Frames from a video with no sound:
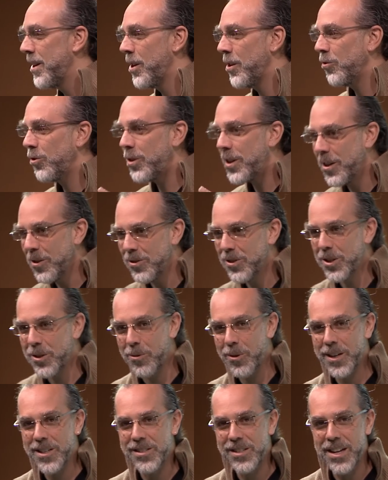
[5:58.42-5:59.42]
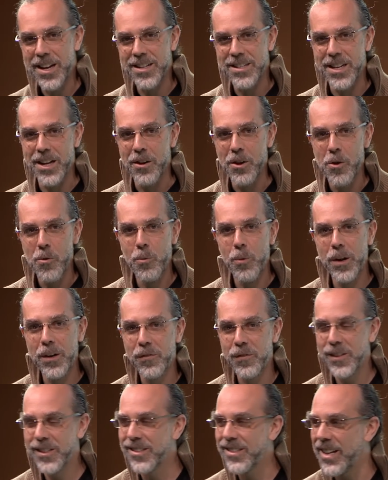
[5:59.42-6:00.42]
So here's the crazy idea. What
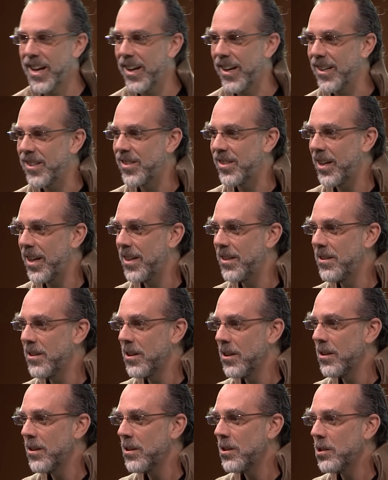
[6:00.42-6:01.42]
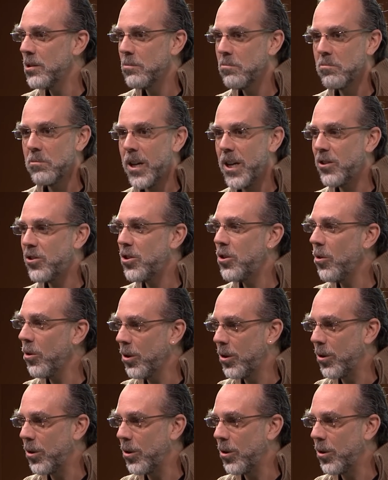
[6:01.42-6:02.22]
if instead I said, it's your